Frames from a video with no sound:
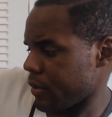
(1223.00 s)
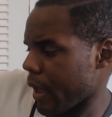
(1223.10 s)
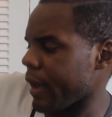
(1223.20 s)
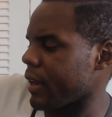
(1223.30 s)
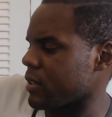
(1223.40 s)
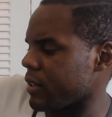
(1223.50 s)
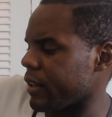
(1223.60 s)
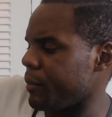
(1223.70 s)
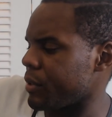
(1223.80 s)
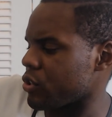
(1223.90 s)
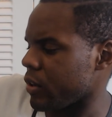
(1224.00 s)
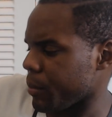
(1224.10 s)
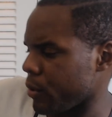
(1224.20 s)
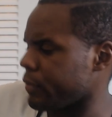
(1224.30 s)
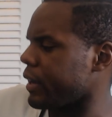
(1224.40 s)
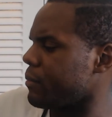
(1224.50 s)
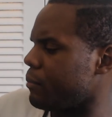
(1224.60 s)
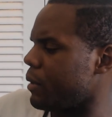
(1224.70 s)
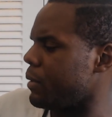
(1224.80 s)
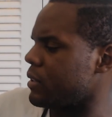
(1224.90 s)
I guess they didn't mention the proof.
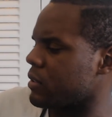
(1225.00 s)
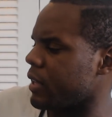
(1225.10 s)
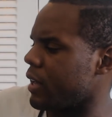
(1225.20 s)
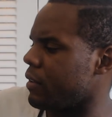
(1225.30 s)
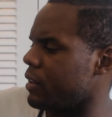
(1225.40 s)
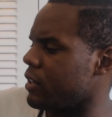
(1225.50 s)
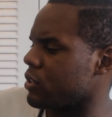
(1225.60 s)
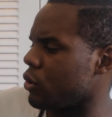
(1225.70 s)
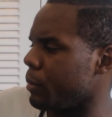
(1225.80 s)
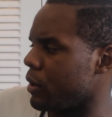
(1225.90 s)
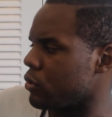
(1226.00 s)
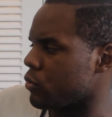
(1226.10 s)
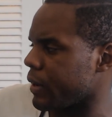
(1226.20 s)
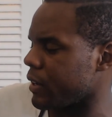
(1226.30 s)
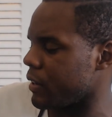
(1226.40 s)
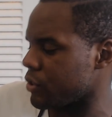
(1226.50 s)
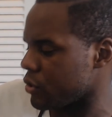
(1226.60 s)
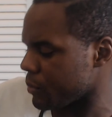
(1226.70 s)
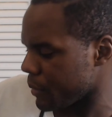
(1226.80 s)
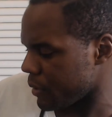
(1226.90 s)
Maybe it's not. It doesn't go by those
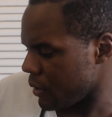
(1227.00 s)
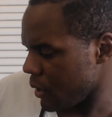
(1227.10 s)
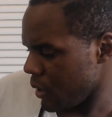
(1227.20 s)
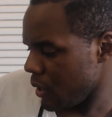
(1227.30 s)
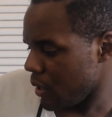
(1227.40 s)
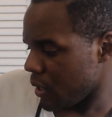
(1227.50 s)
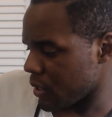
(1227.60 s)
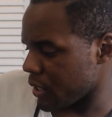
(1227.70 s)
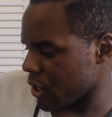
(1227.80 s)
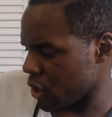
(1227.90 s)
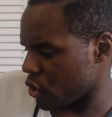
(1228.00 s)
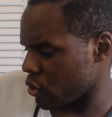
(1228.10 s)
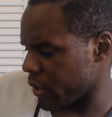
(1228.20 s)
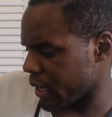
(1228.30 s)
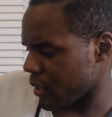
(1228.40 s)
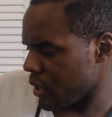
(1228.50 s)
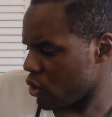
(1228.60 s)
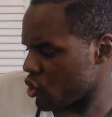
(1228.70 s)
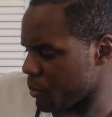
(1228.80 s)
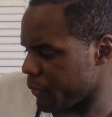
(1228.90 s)
regulations, but it says under strict
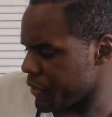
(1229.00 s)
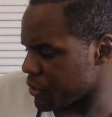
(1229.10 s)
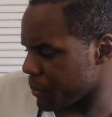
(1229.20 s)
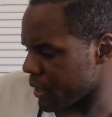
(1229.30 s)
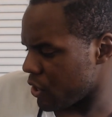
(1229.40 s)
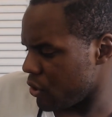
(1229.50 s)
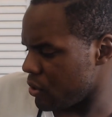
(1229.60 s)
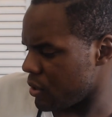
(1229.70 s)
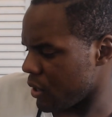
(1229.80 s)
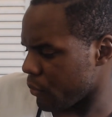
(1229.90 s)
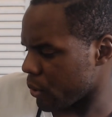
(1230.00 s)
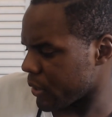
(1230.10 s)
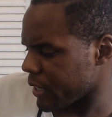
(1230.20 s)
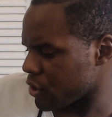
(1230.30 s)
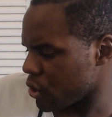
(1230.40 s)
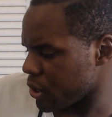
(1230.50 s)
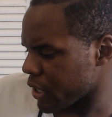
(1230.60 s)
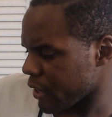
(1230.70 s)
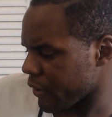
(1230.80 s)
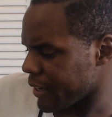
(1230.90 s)
supervision by the Union of Orthodox Jewish
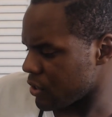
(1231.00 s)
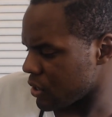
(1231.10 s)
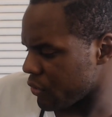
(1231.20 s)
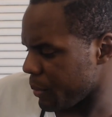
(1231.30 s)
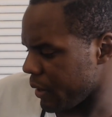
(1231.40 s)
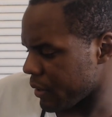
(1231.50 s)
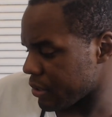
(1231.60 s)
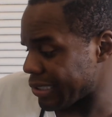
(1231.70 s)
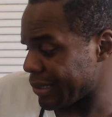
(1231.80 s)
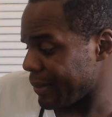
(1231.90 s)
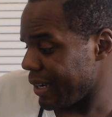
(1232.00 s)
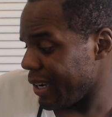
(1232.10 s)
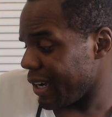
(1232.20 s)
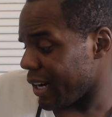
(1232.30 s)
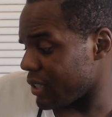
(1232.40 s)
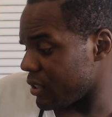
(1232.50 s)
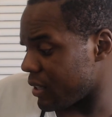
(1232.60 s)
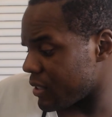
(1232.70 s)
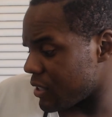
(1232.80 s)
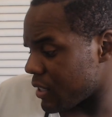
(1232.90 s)
Congregations of America. So, other
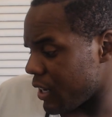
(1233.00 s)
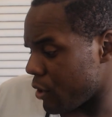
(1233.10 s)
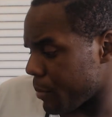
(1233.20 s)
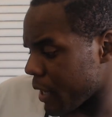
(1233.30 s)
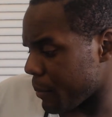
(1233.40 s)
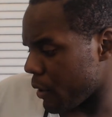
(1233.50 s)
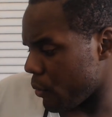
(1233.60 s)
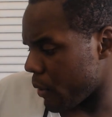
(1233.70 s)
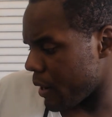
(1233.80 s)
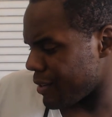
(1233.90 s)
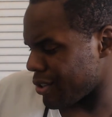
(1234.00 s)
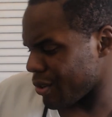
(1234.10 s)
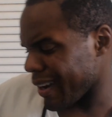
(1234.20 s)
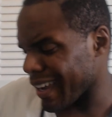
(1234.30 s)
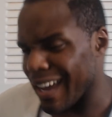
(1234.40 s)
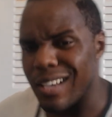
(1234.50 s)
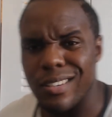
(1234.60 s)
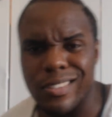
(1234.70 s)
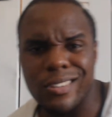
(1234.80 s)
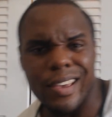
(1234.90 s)
than standard blackberry wine, so I
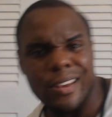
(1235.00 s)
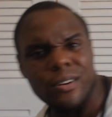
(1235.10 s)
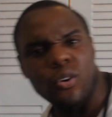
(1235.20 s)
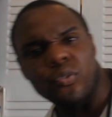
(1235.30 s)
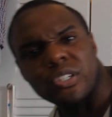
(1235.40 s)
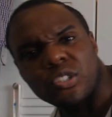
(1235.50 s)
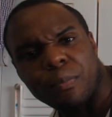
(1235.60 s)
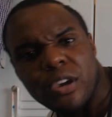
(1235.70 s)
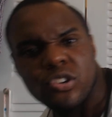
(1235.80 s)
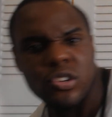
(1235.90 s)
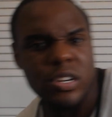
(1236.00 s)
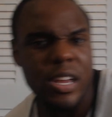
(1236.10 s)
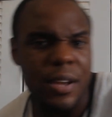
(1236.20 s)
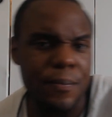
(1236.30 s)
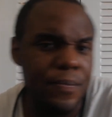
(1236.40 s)
guess I don't know if it's special or not,